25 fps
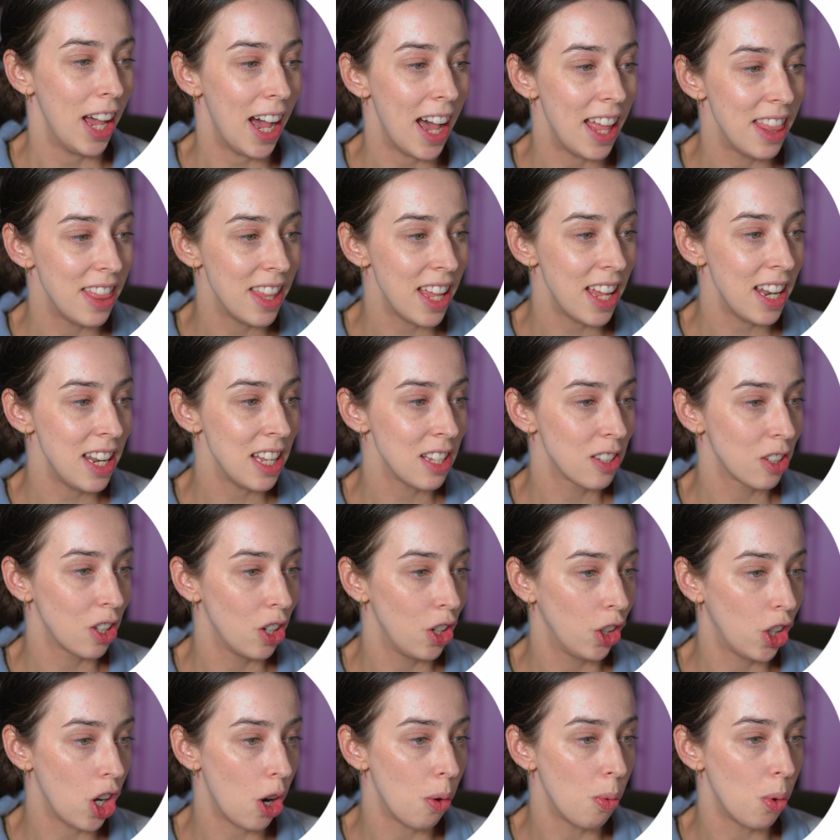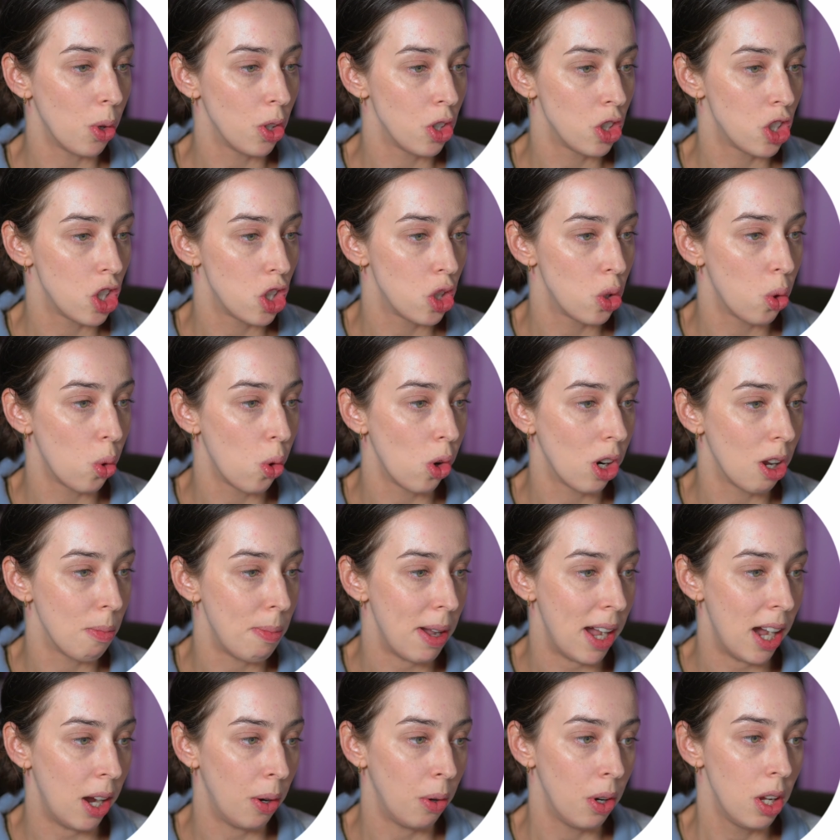And then it's going to go on to talk
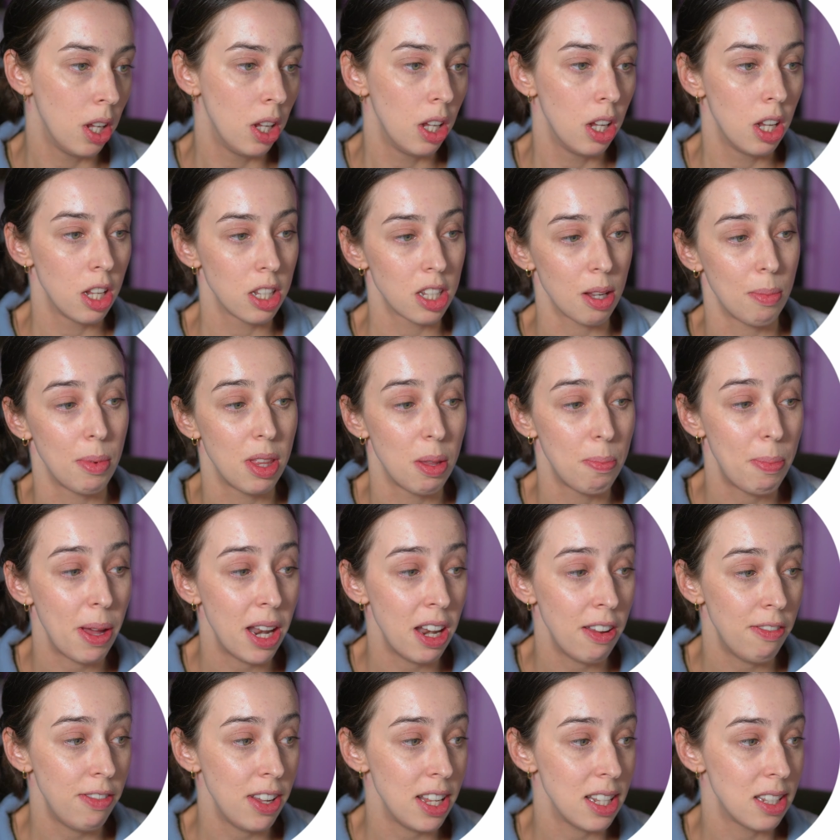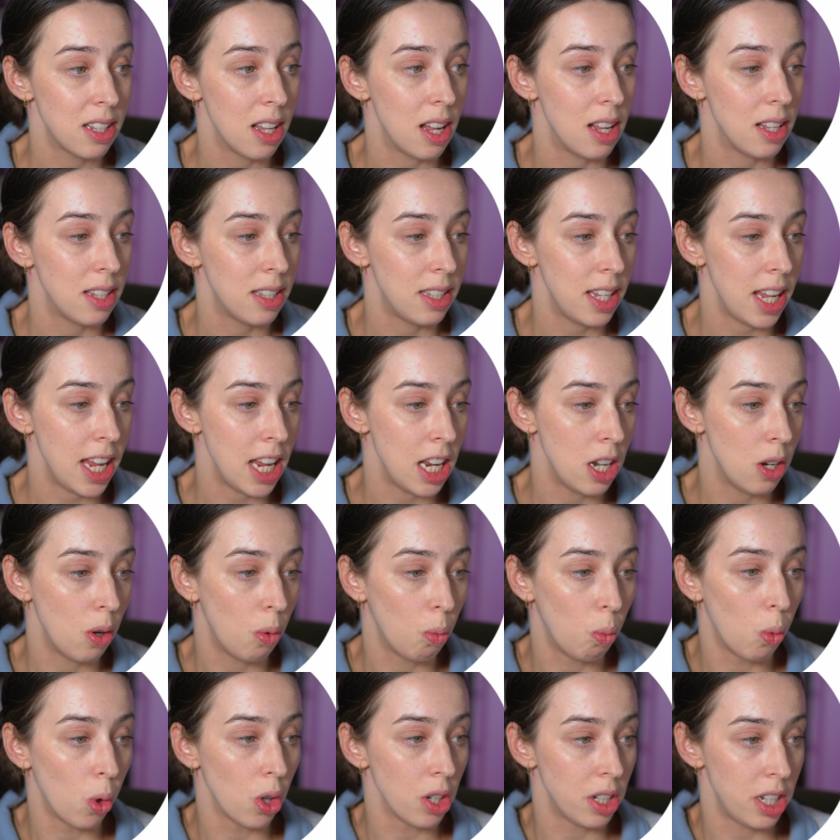about some of the benefits that are seen,
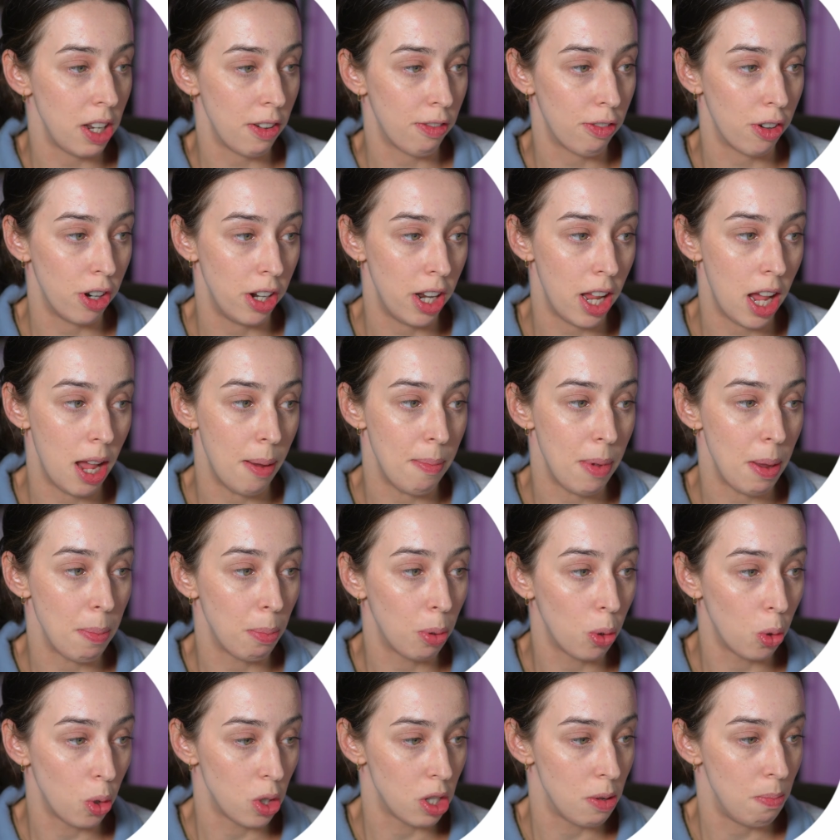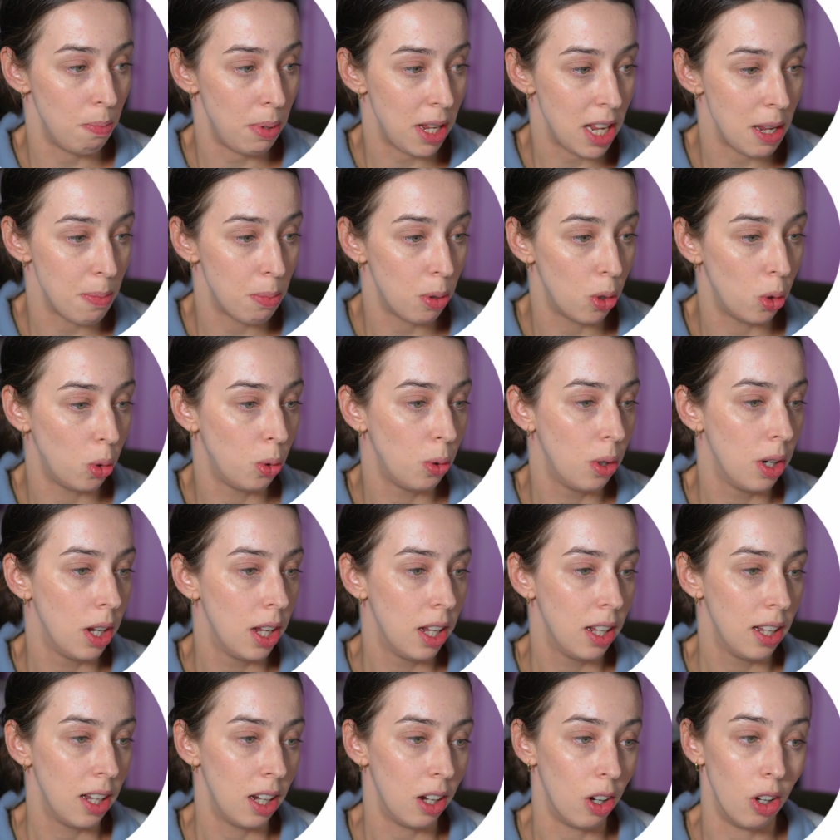what different um, important people
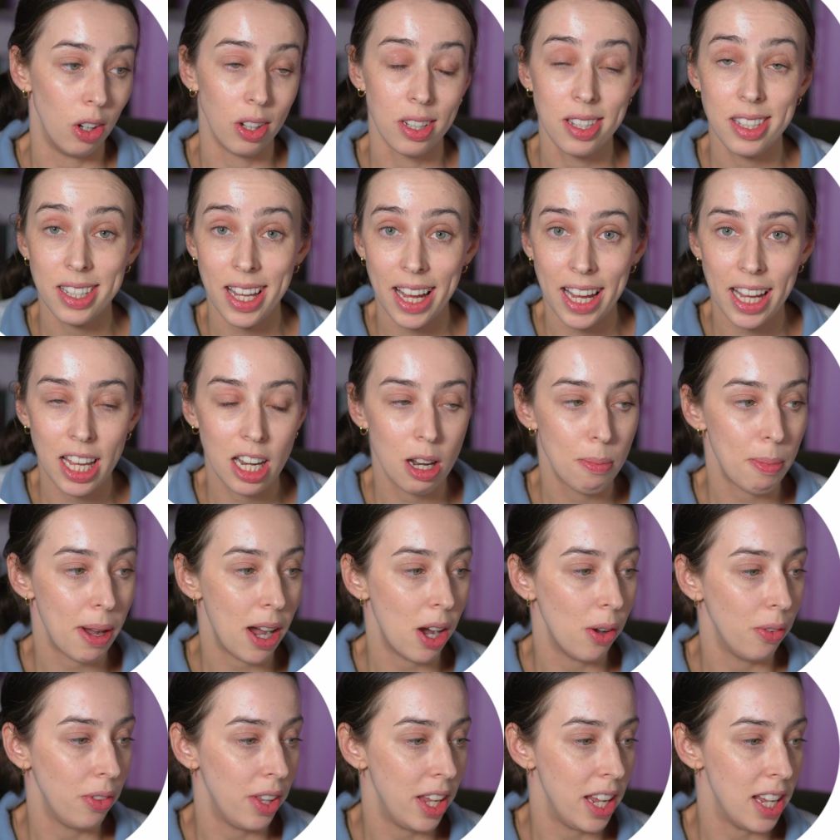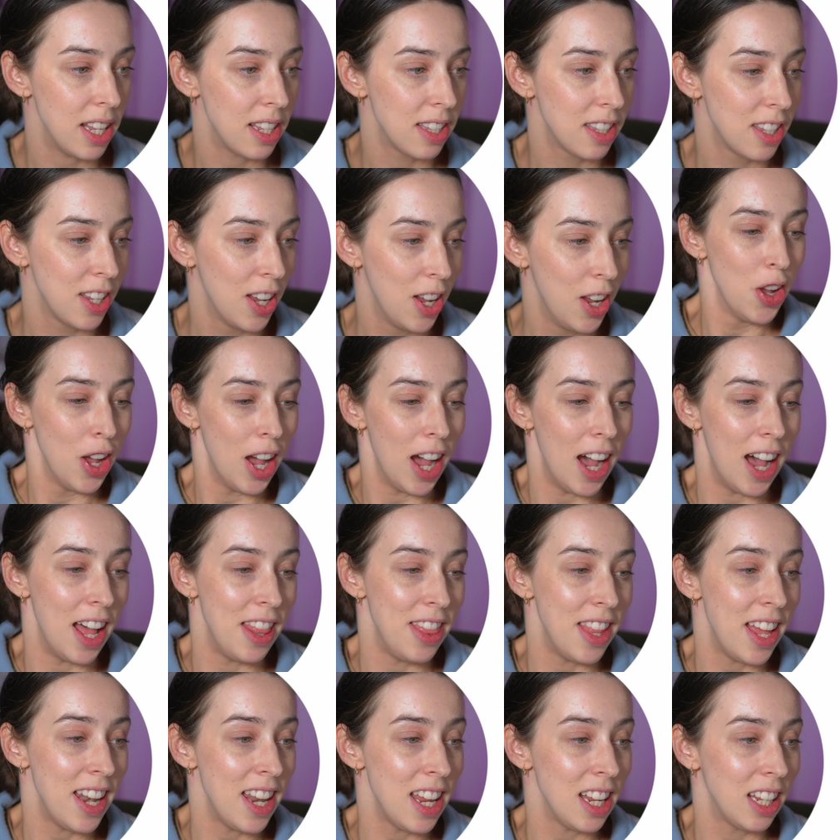are saying about this,
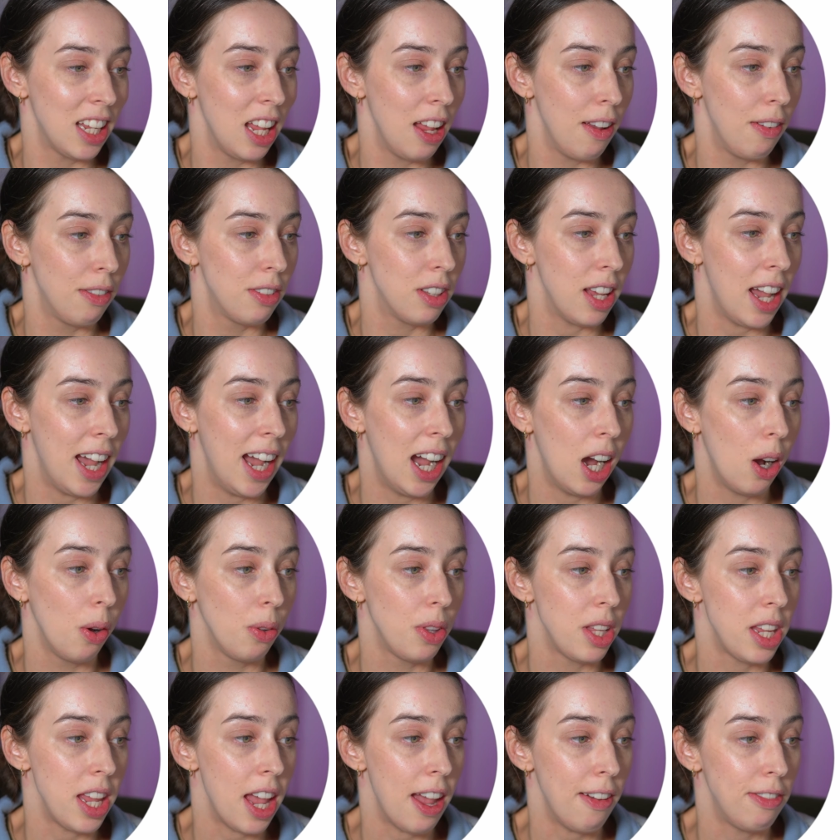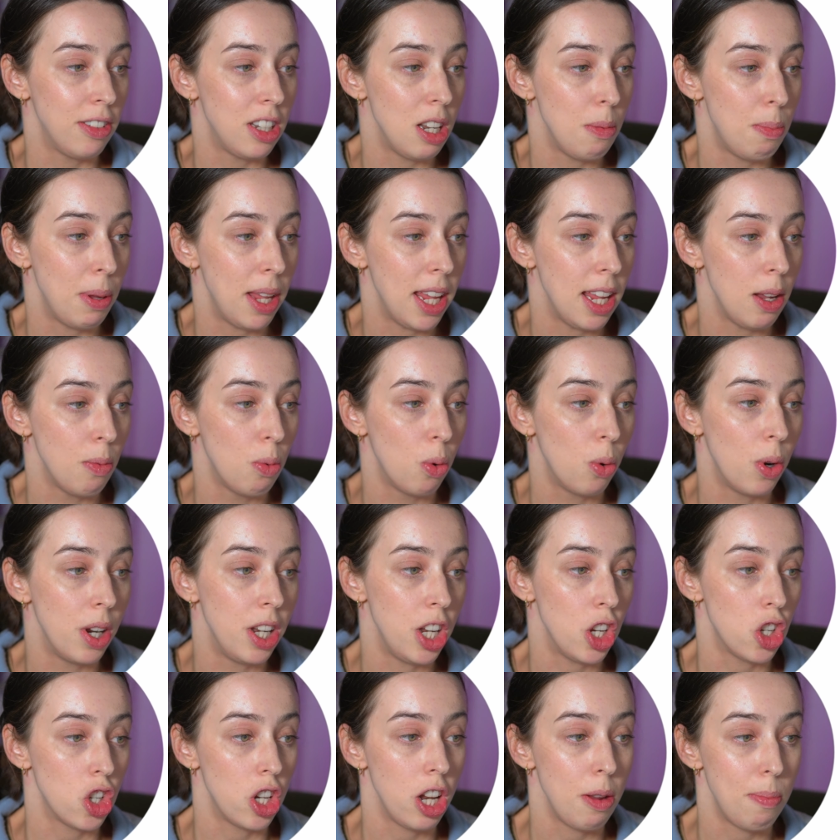and then it gives how the FDP will
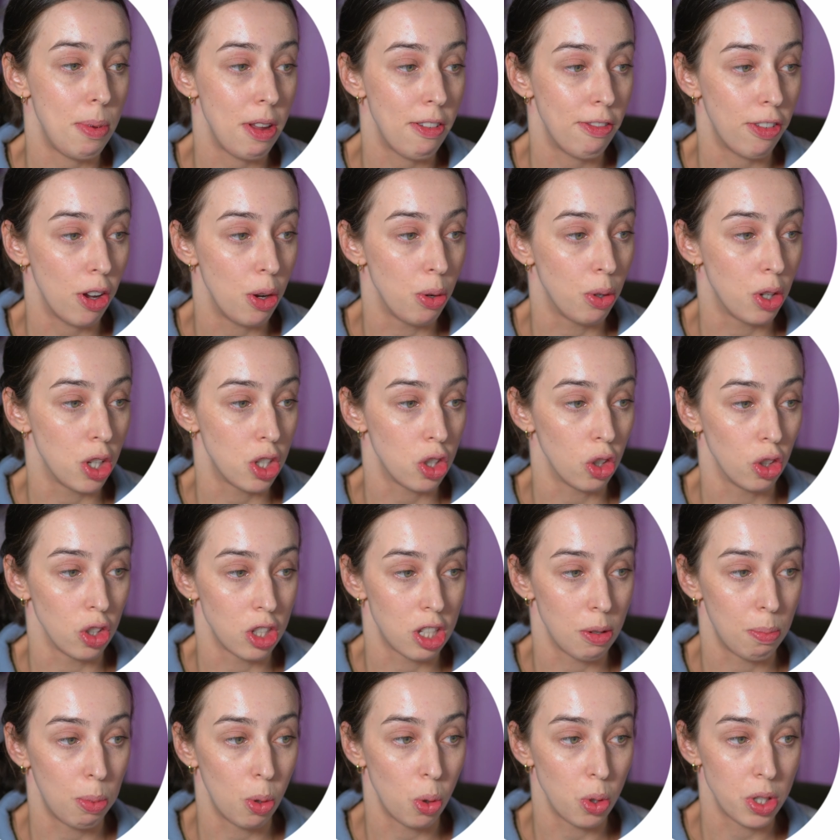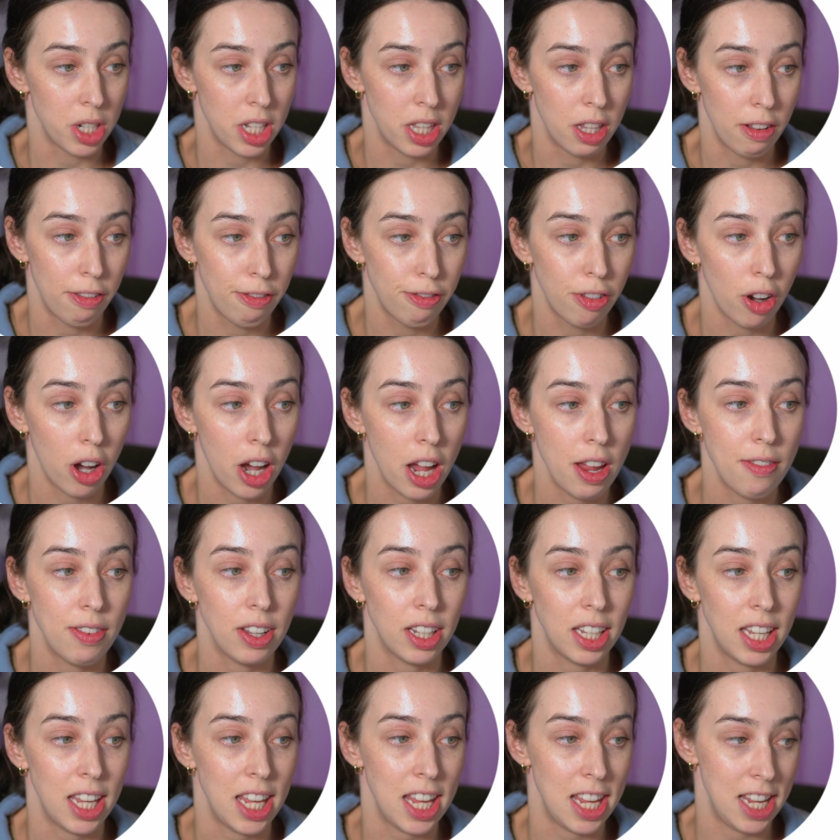initially be focused on supporting the five
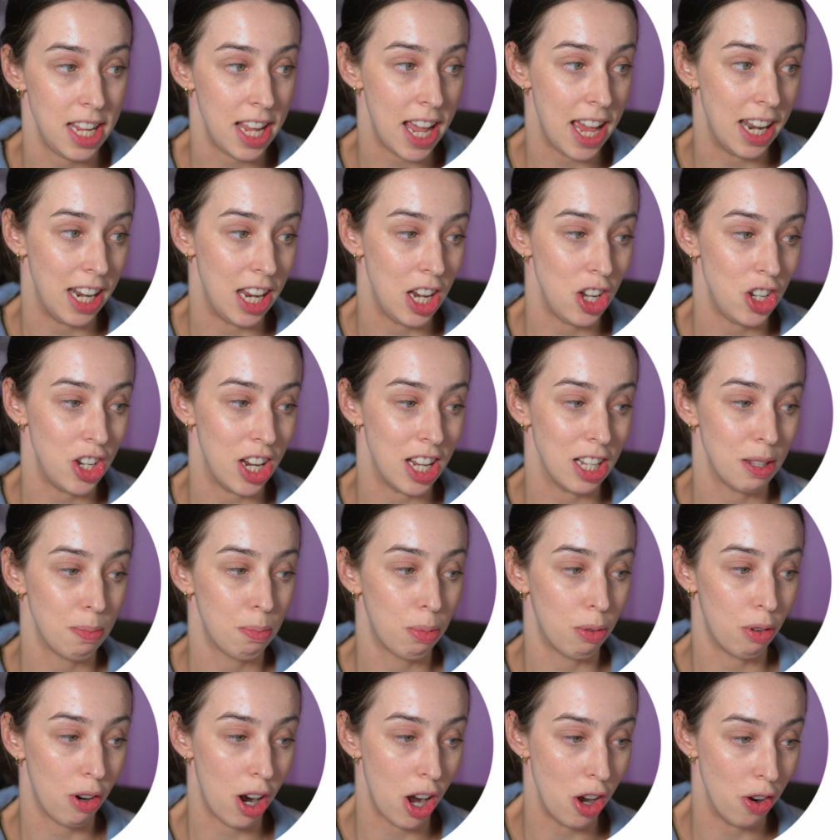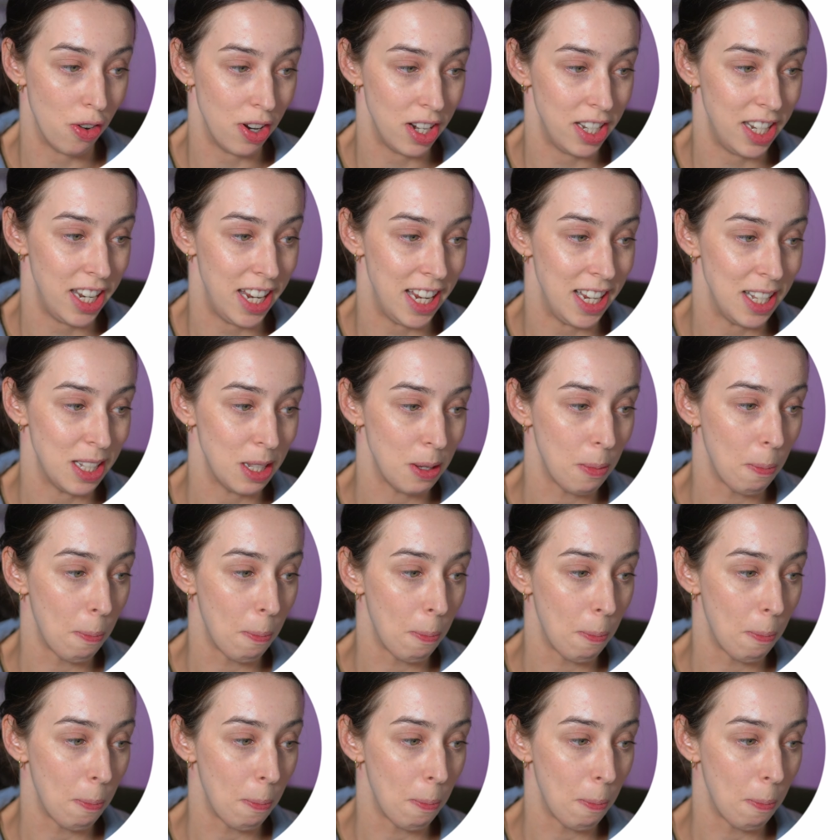key NHS priorities.